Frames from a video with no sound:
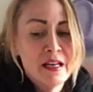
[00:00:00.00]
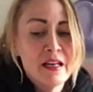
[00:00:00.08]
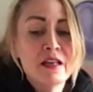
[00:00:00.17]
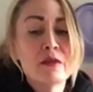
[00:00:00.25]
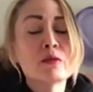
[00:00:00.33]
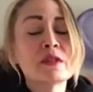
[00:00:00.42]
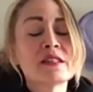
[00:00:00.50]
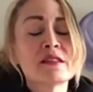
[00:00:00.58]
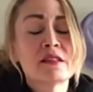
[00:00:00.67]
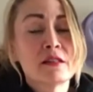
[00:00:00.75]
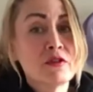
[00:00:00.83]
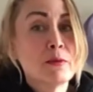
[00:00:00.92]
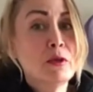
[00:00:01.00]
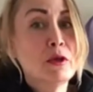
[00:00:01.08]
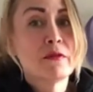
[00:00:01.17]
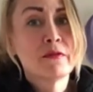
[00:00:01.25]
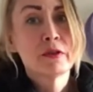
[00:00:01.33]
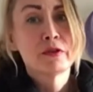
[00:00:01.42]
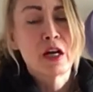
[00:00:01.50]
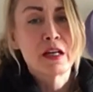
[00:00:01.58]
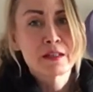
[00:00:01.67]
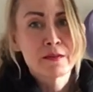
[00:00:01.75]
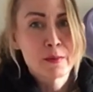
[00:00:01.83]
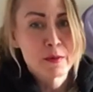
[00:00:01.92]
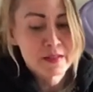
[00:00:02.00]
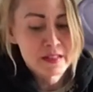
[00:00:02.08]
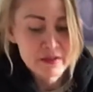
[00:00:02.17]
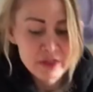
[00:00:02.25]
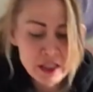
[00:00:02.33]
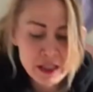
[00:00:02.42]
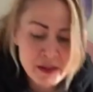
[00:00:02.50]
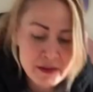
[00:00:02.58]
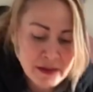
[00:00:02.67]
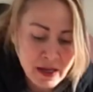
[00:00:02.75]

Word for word: It was such a beautiful dress from the seventies.